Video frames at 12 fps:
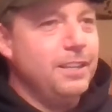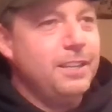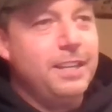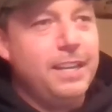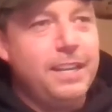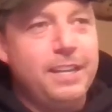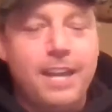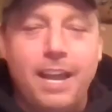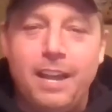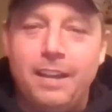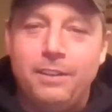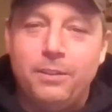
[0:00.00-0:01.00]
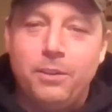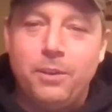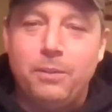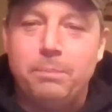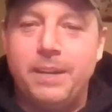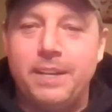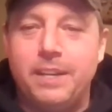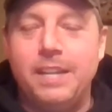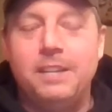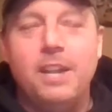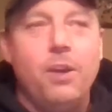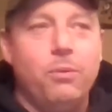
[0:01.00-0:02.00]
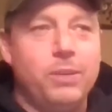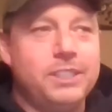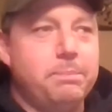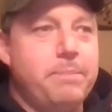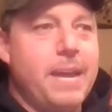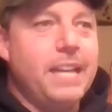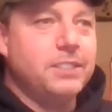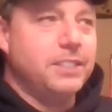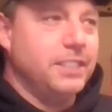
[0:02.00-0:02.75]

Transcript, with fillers: Yeah, but what's best is